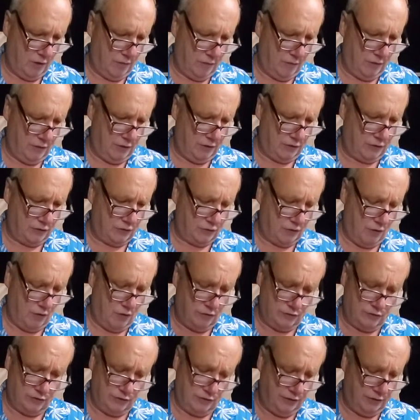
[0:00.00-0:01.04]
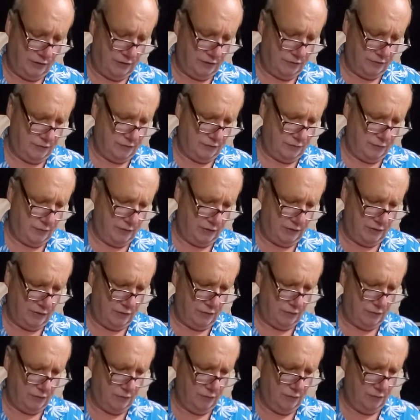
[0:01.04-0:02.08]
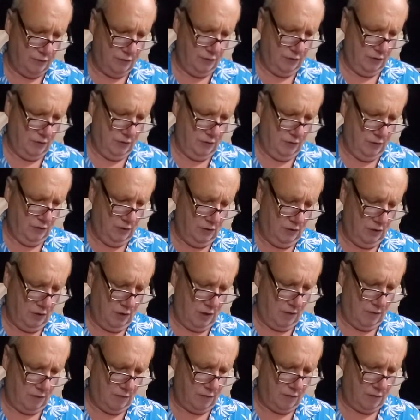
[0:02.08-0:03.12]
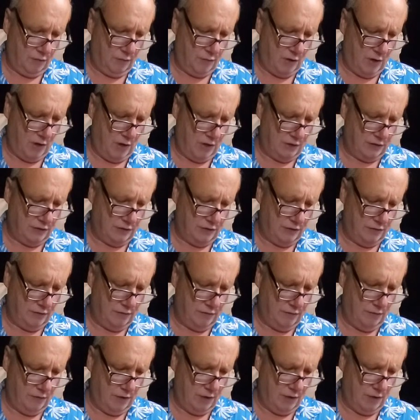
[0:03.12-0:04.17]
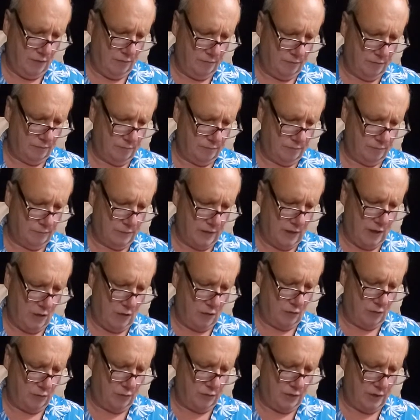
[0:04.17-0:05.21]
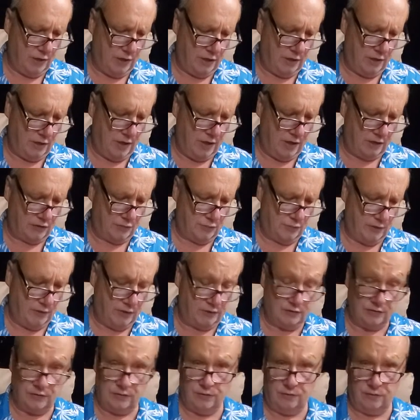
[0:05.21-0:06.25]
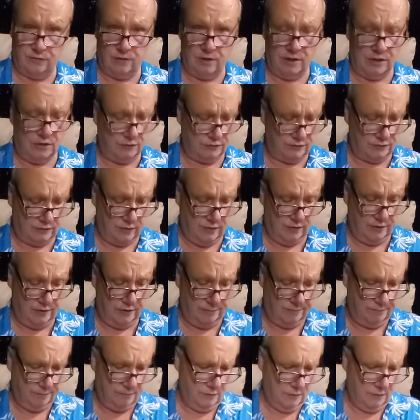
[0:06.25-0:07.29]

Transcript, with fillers: In astrology, you can speak to very positive outer planet aspects to your natal sun.